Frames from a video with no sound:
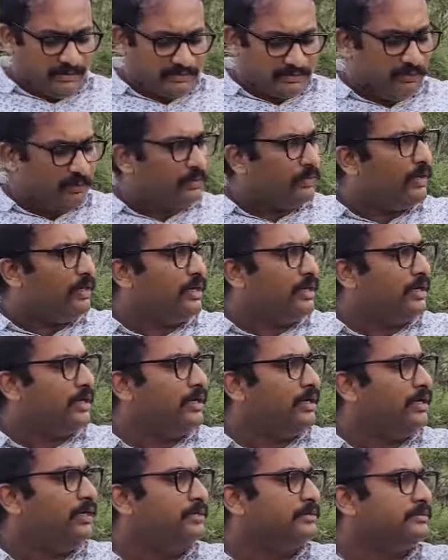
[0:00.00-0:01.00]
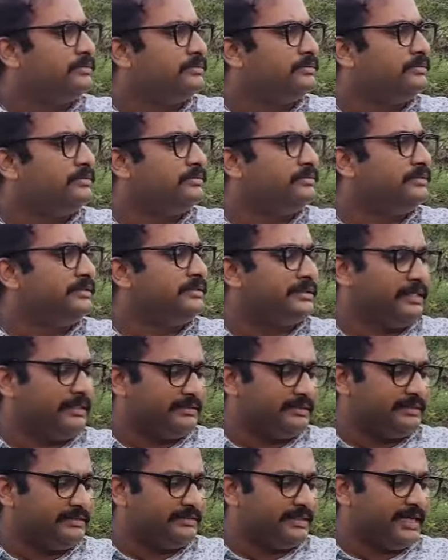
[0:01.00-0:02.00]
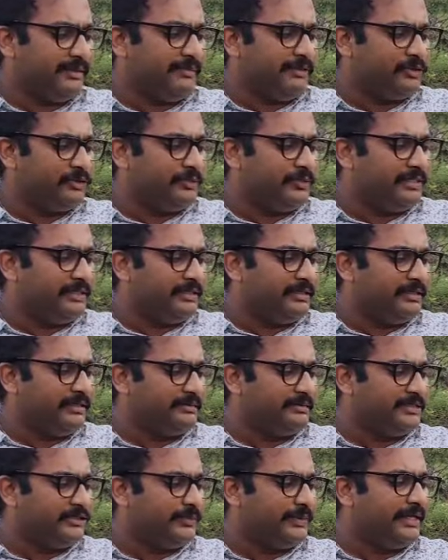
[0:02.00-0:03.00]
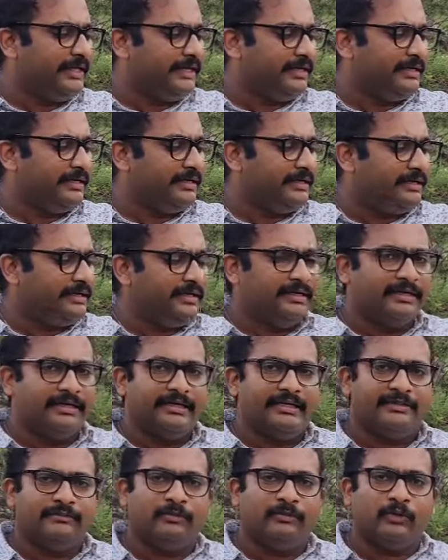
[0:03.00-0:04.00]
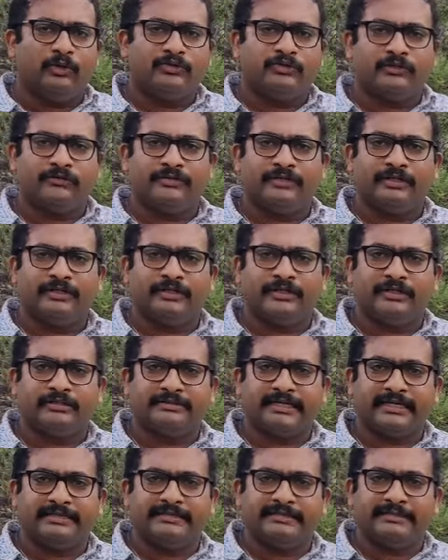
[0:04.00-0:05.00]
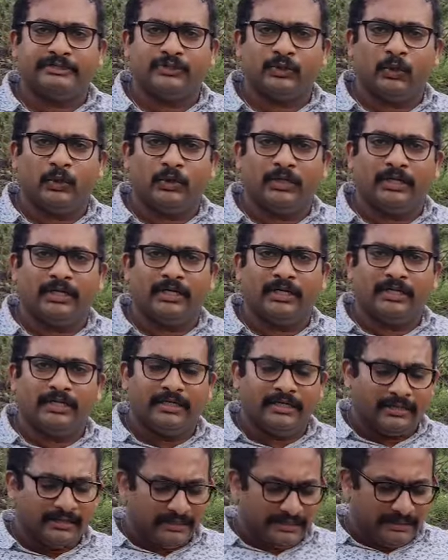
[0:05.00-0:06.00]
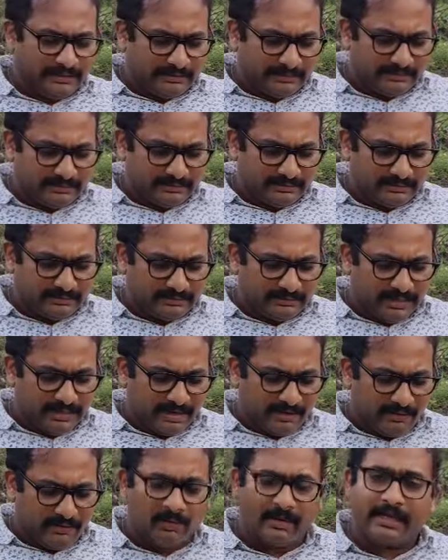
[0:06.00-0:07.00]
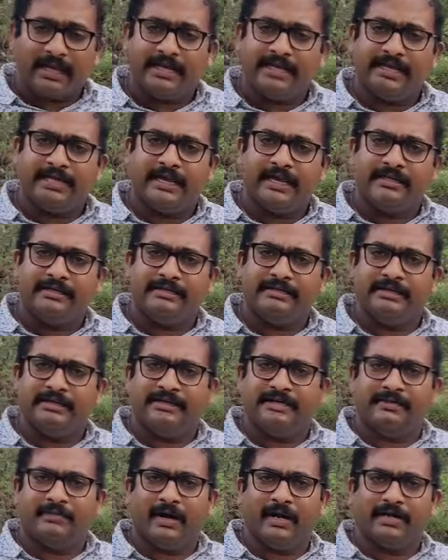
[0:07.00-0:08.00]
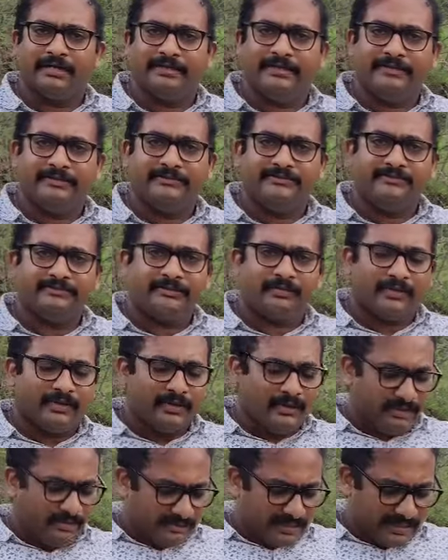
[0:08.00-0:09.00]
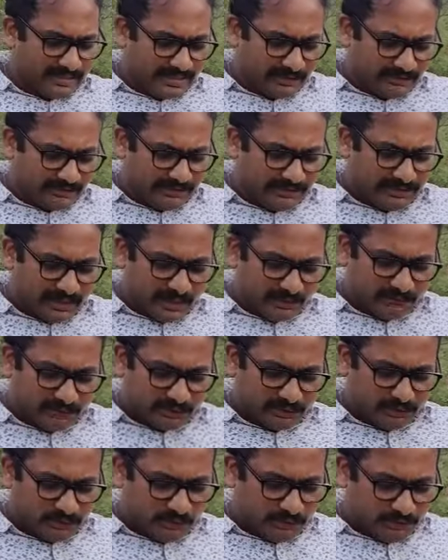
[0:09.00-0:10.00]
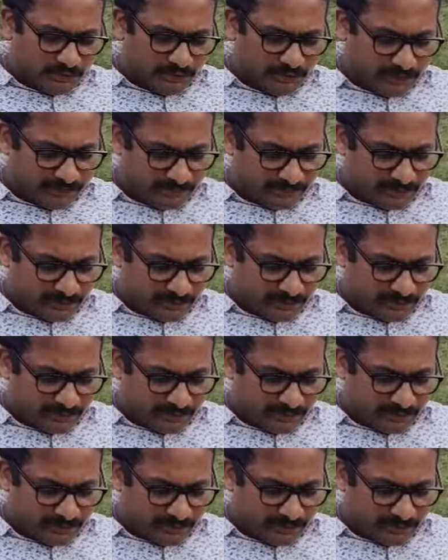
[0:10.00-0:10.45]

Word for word: So uh, this gun just came into me uh, this week. It boasts of the tightest choke in uh, any gun in the Indian market. So I'd like to see how this shoots.